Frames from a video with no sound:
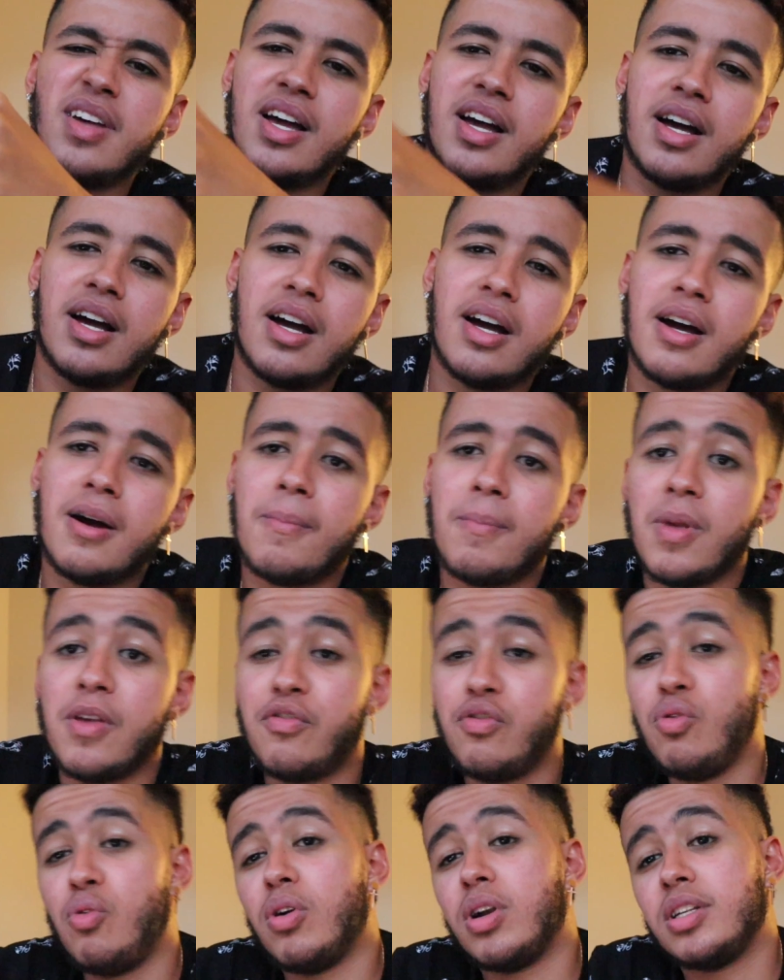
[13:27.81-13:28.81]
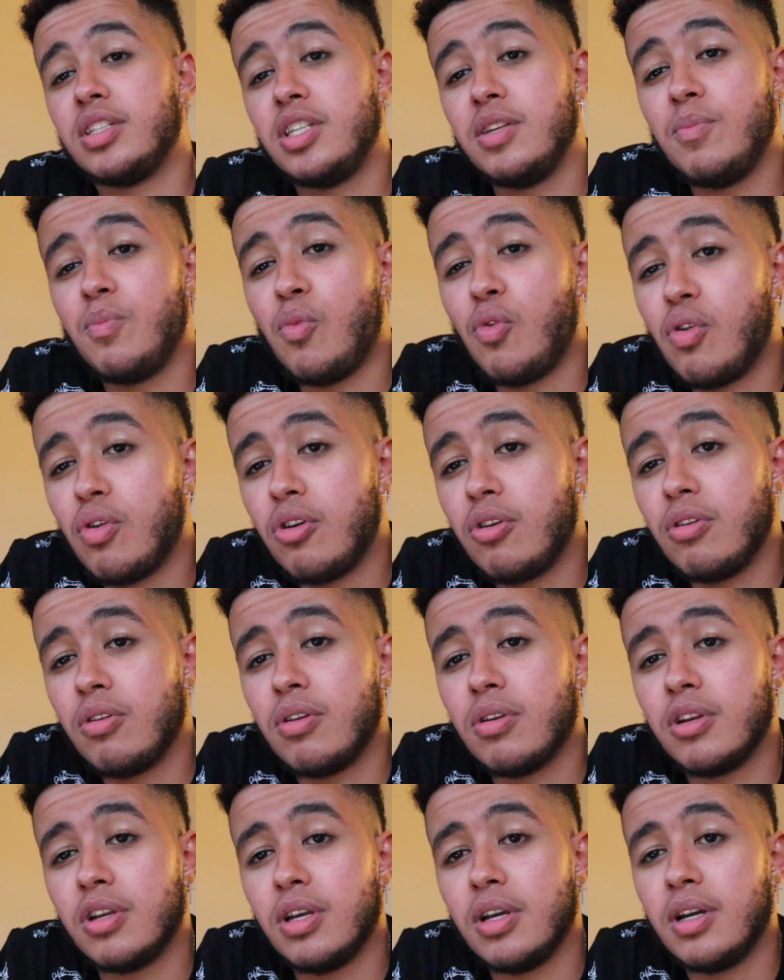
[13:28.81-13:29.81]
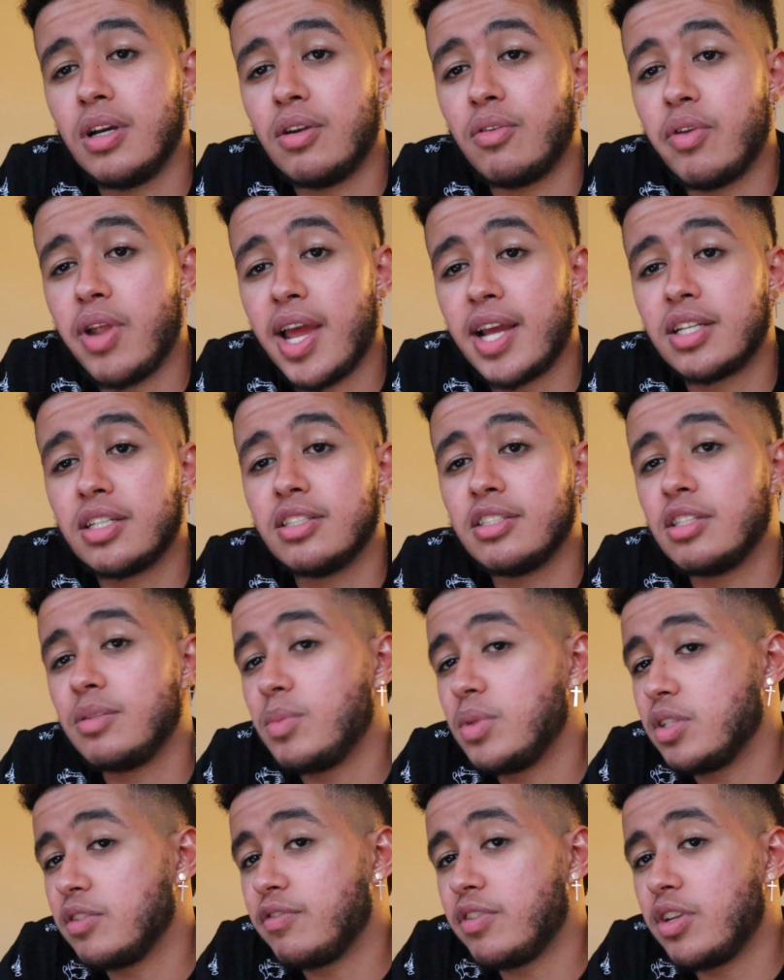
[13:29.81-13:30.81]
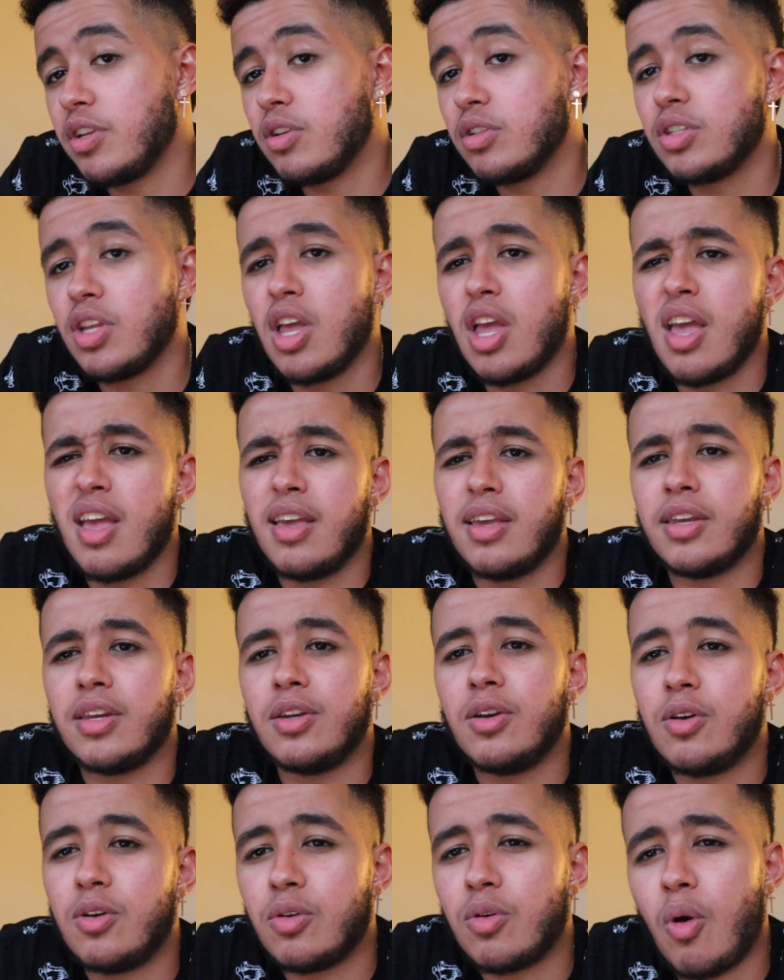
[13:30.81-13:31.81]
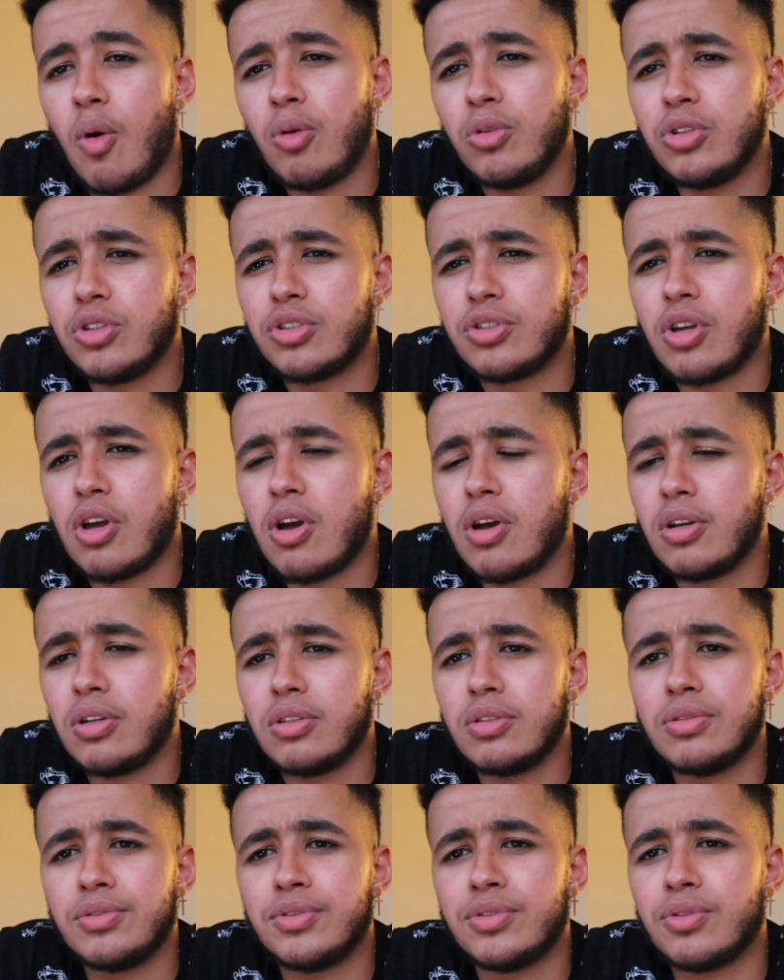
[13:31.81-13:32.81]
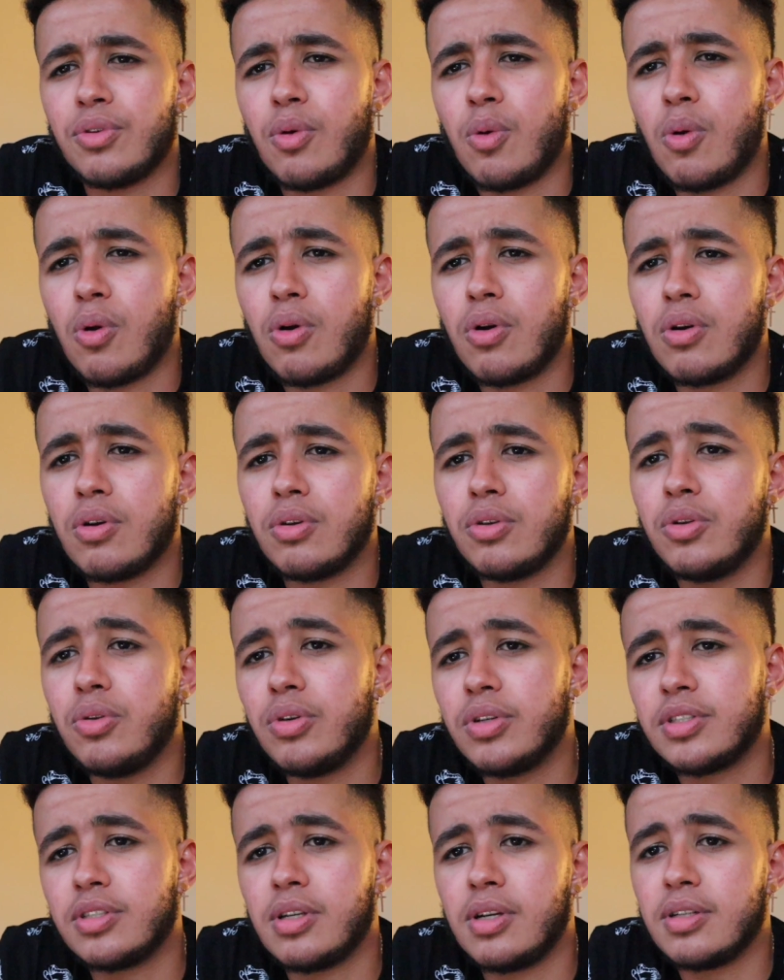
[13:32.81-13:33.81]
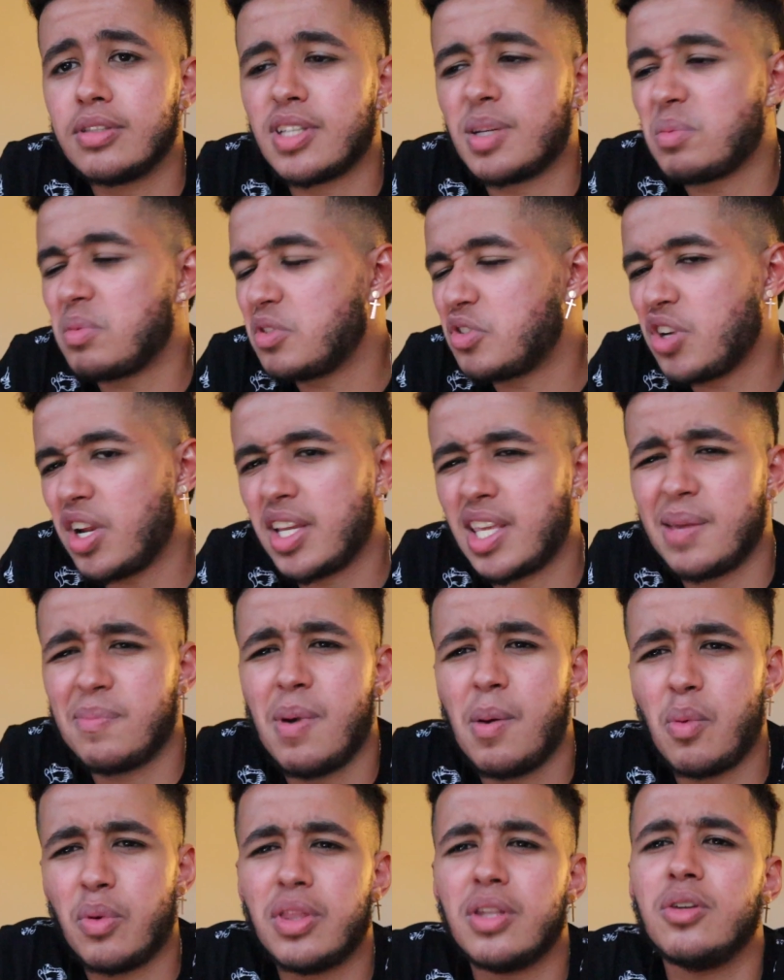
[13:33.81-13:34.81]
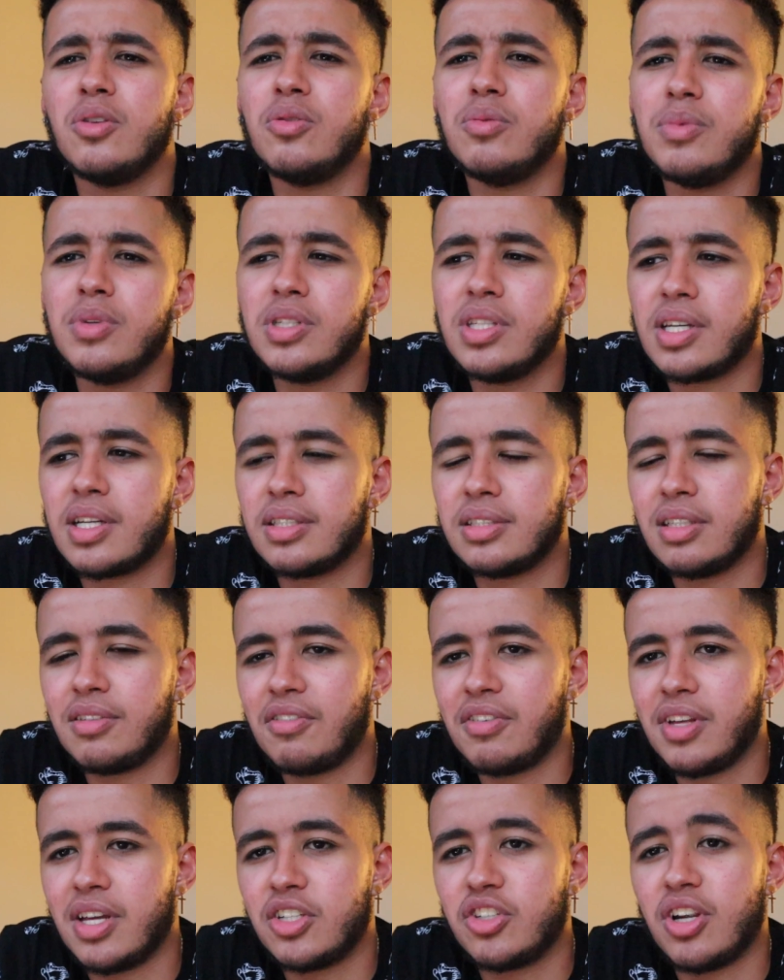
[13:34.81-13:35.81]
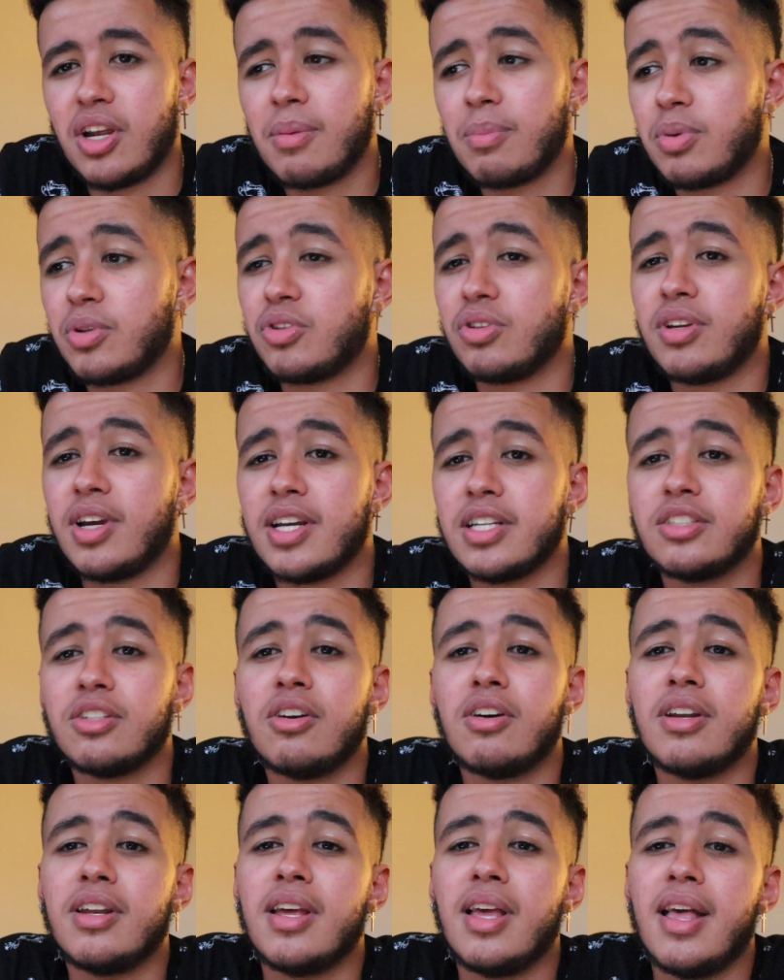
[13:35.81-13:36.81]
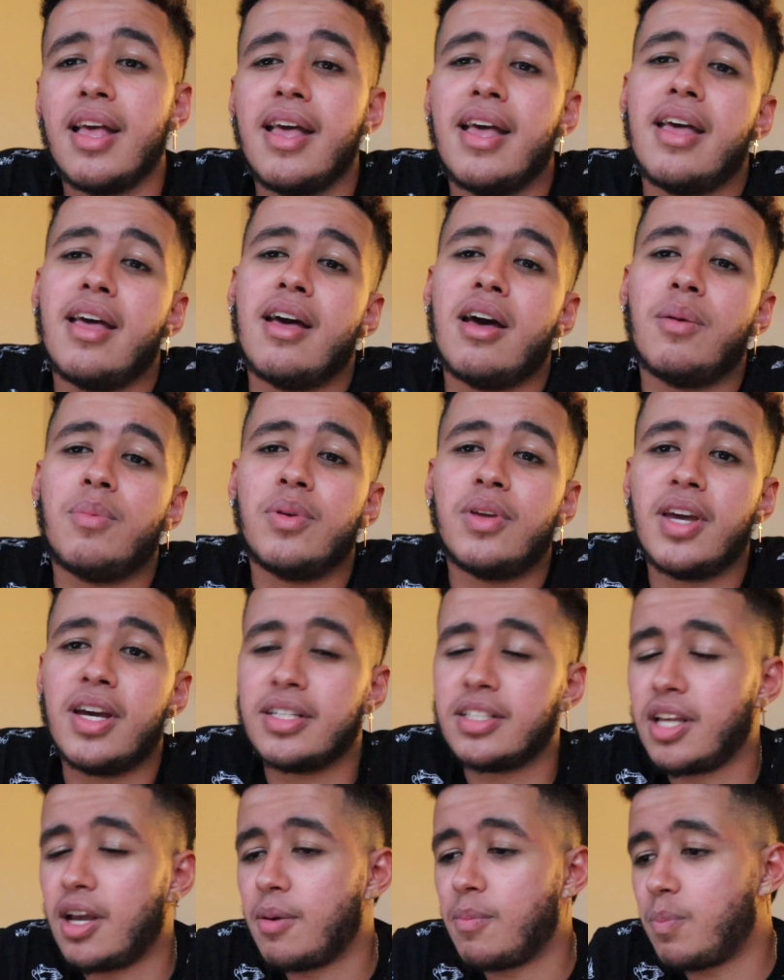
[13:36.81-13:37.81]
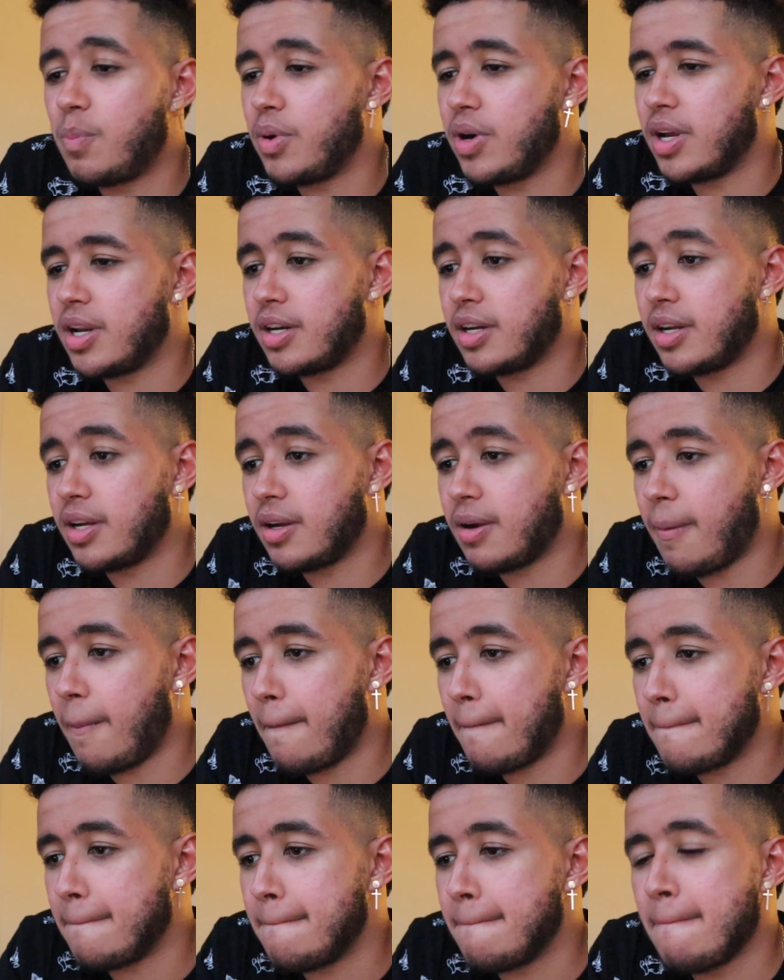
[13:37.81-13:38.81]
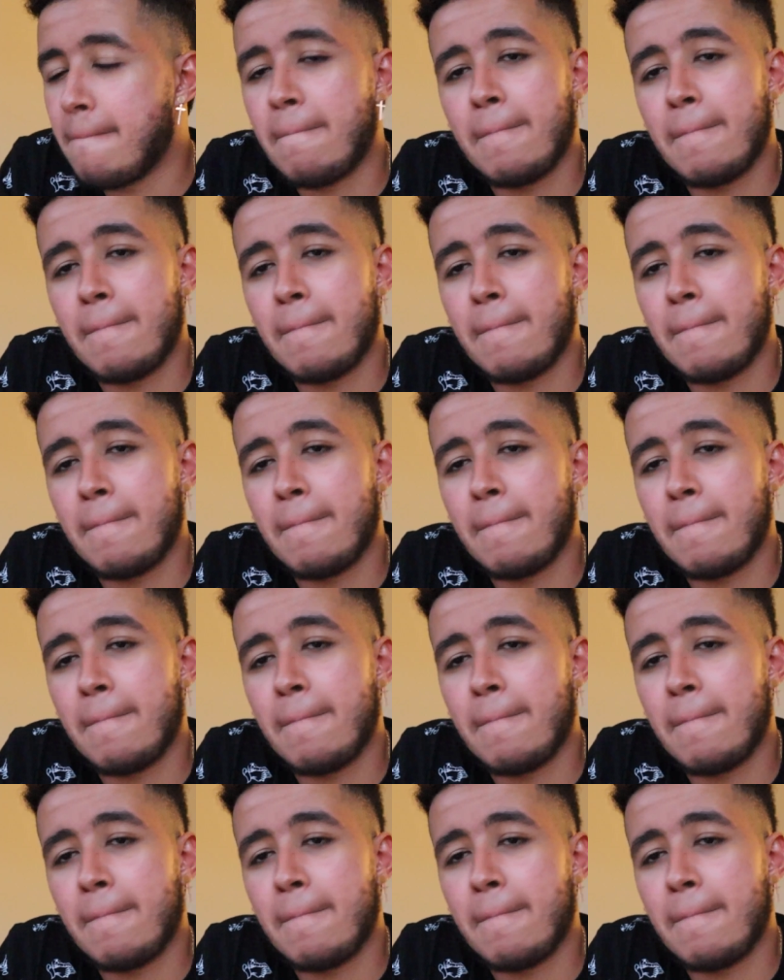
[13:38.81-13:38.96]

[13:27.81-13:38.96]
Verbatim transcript: Uh, if you want to see more uh, reactions to music videos, you know, older songs or newer songs, I'm gonna try to keep up with the new music and stuff like that, try and put you guys on, help you guys out, but um,